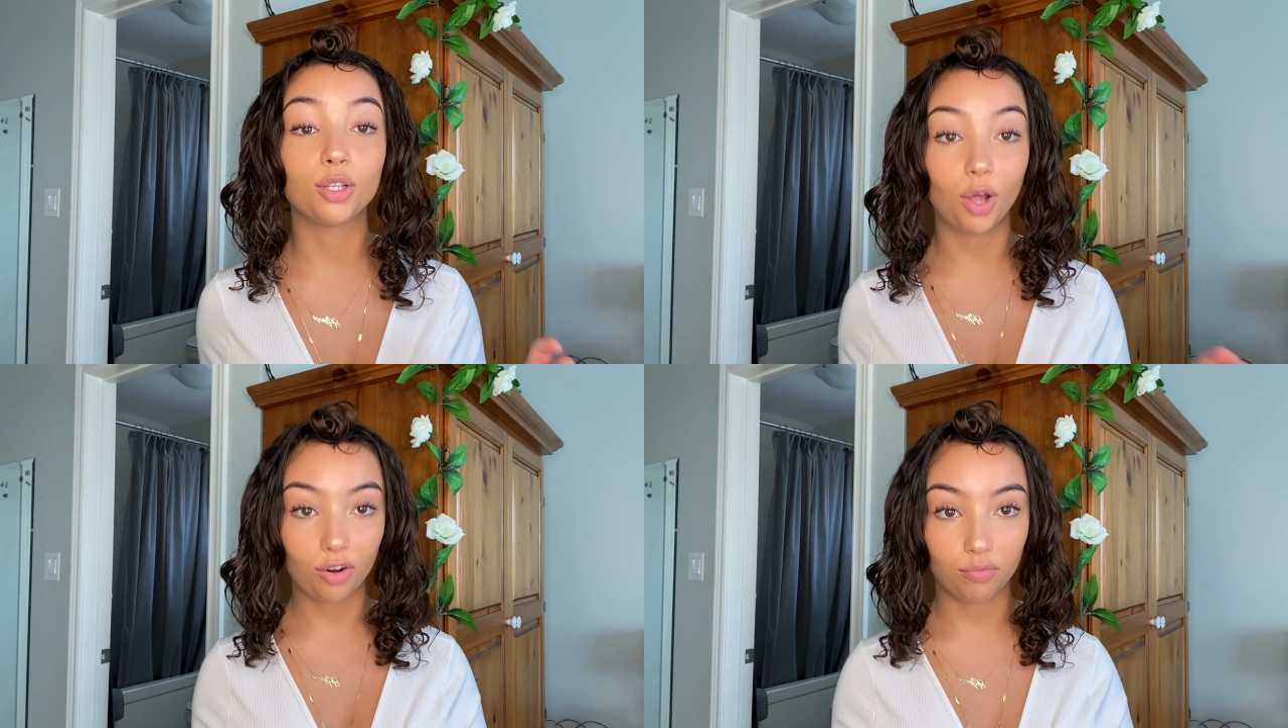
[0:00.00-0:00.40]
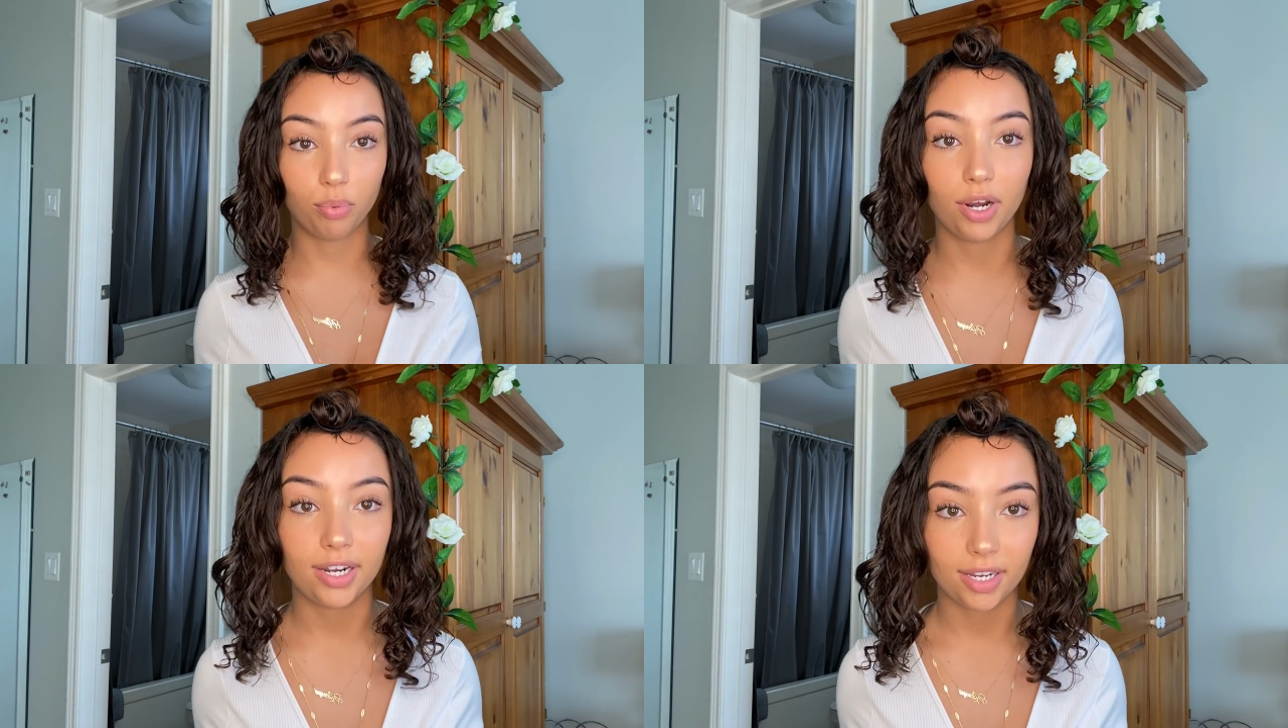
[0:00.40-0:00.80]
a lot of
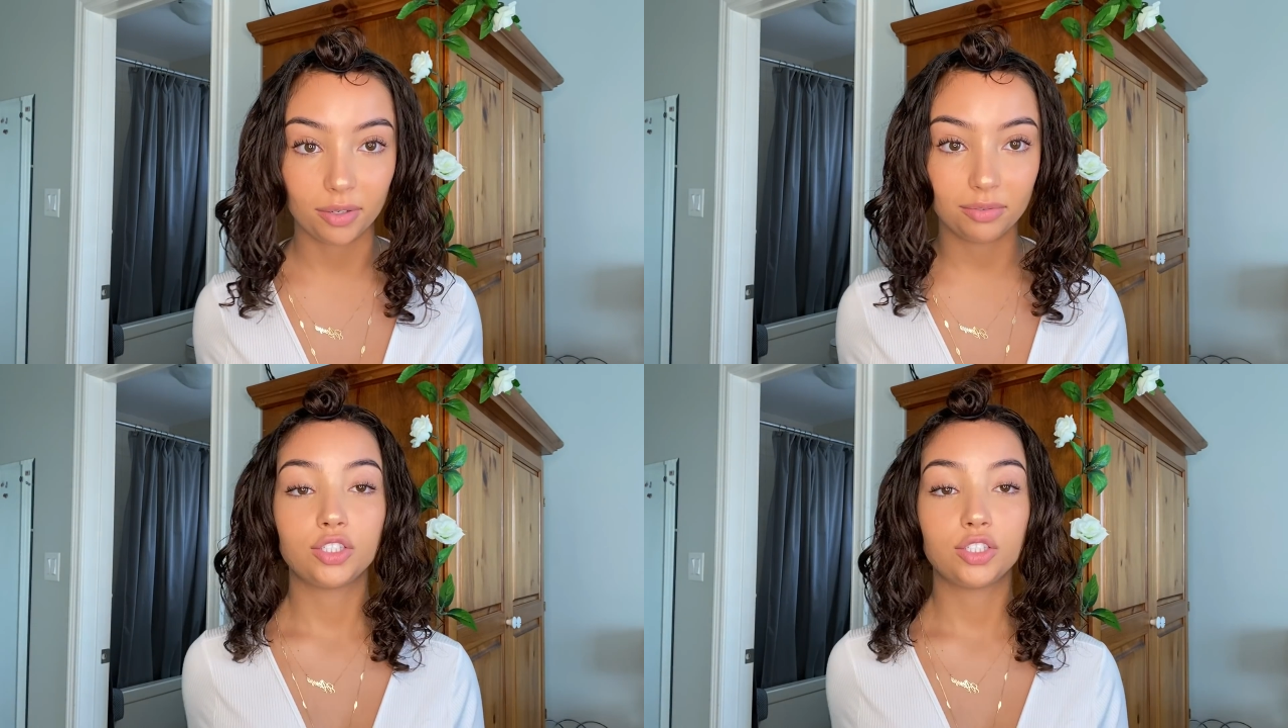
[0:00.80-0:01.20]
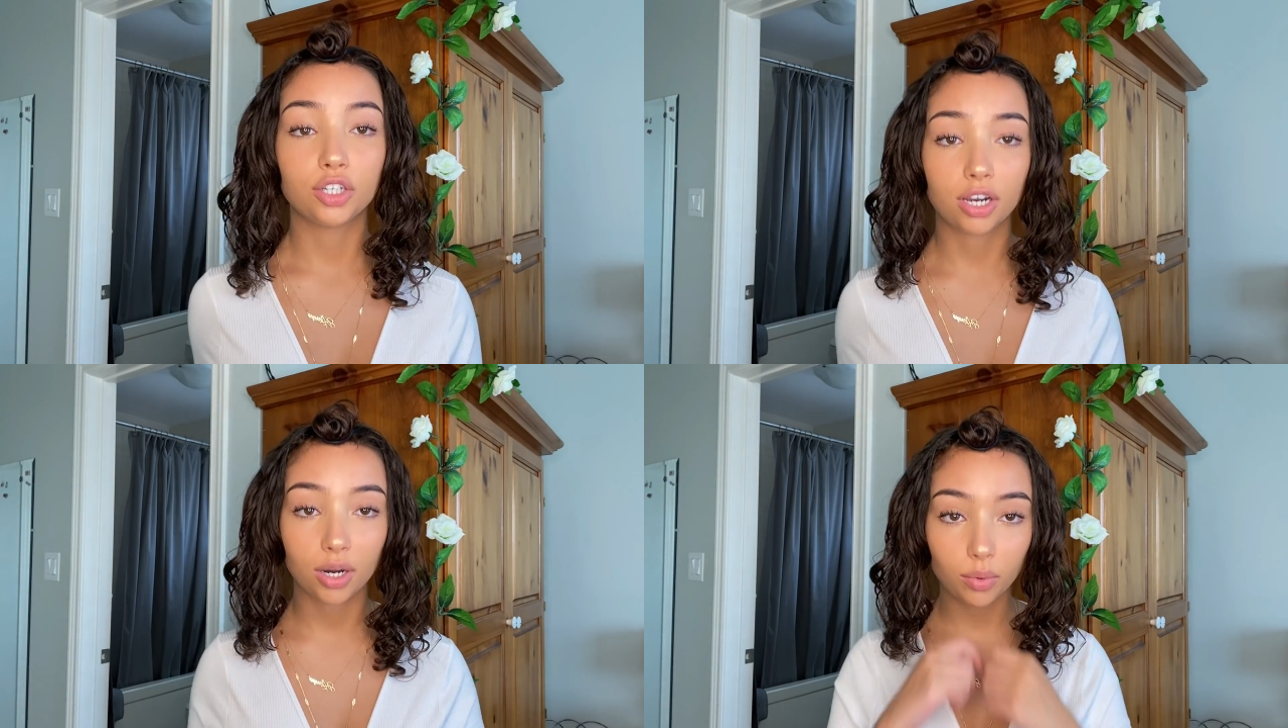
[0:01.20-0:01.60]
braiding.
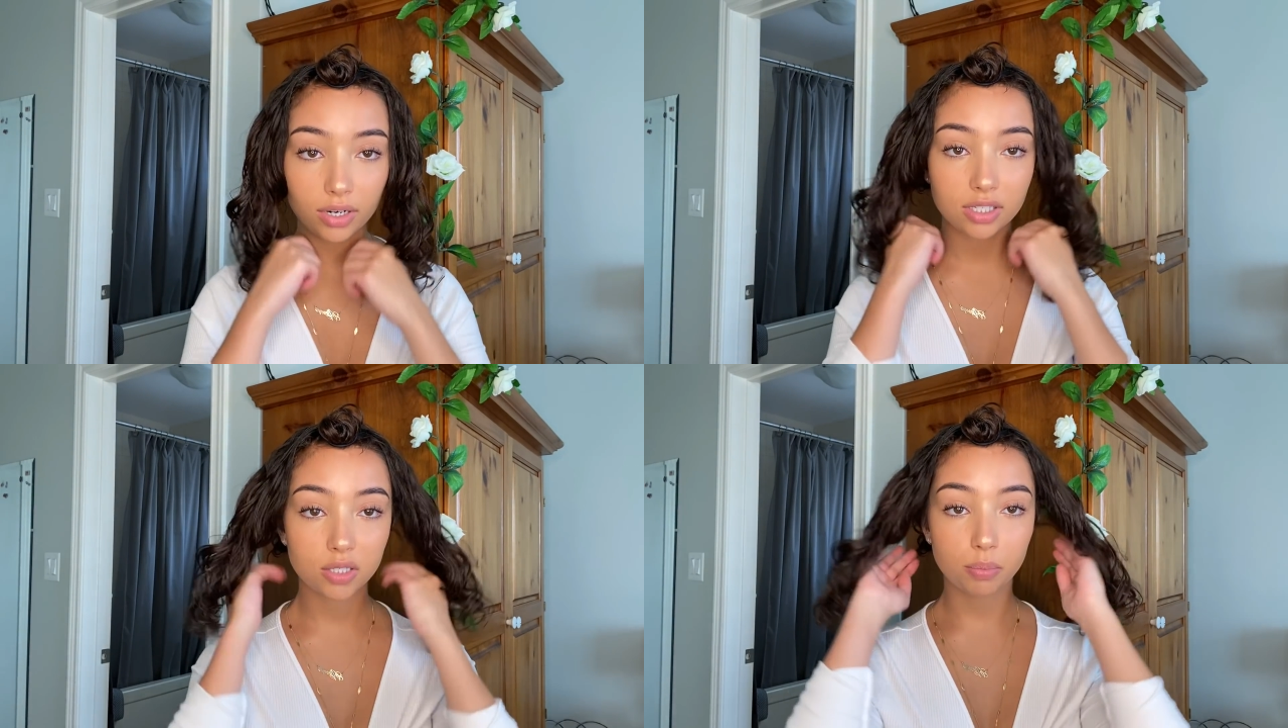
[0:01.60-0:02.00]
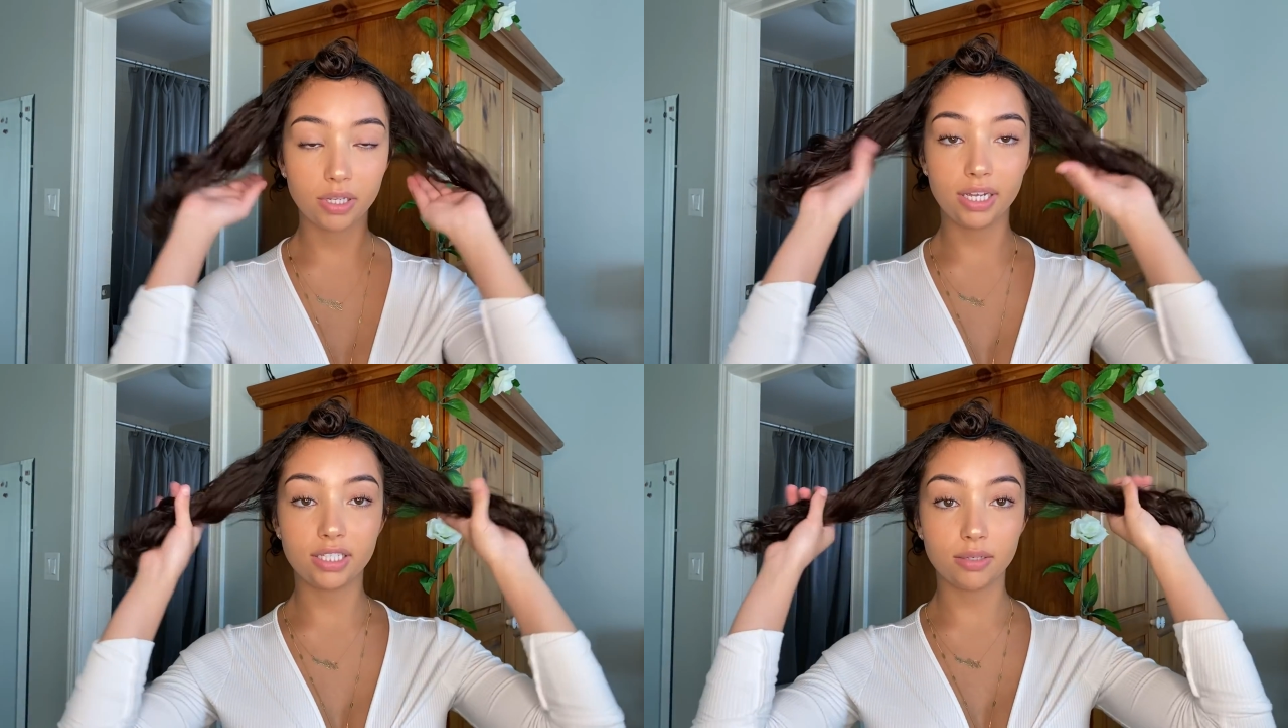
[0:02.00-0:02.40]
So you're gonna wanna
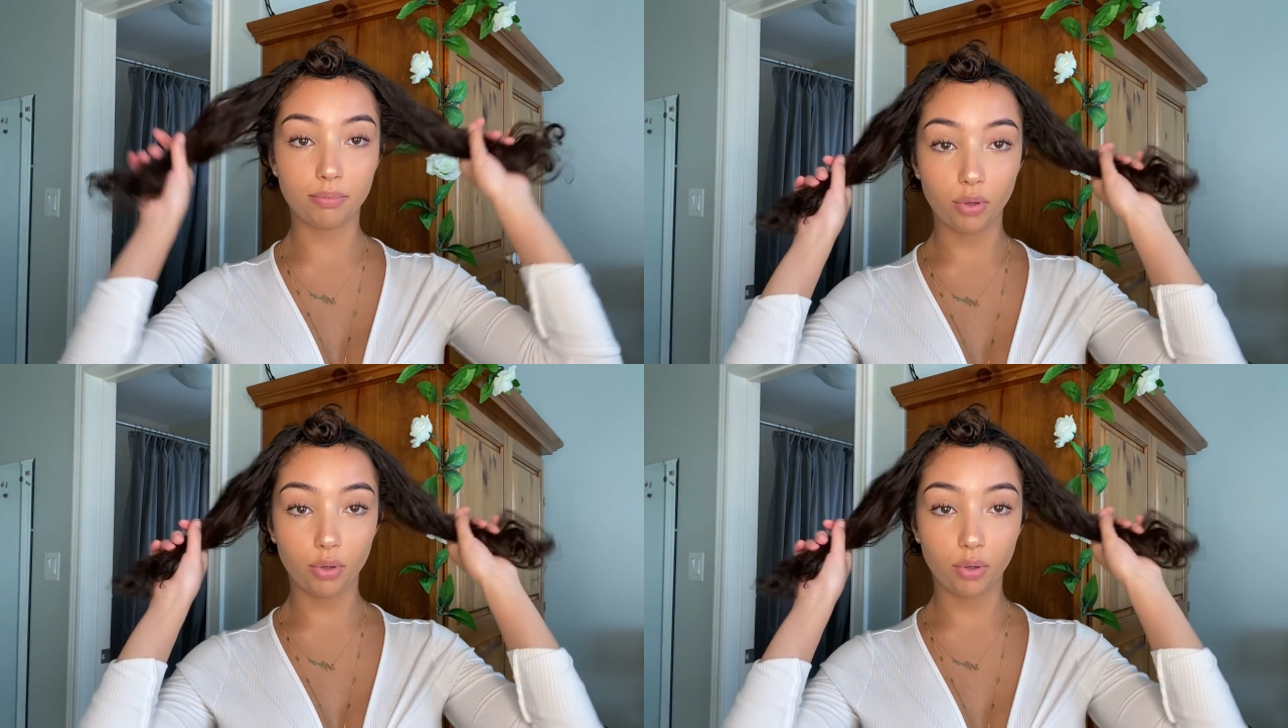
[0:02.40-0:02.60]
split